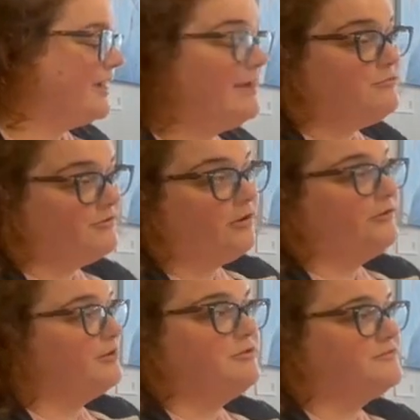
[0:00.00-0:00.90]

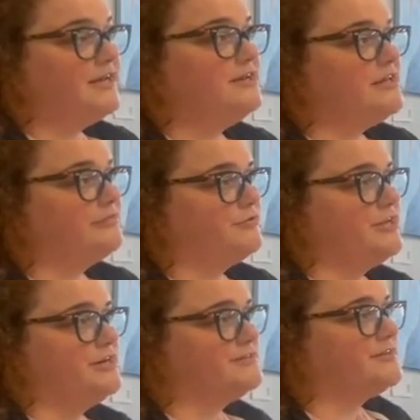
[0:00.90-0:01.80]
only moved to Indy 3
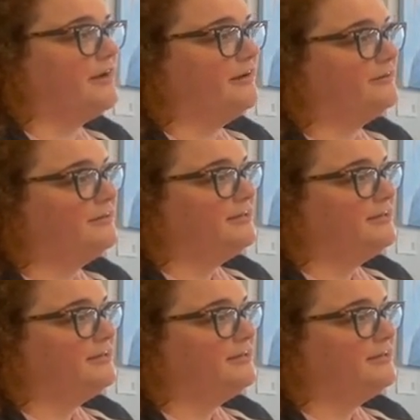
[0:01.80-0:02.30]
years ago.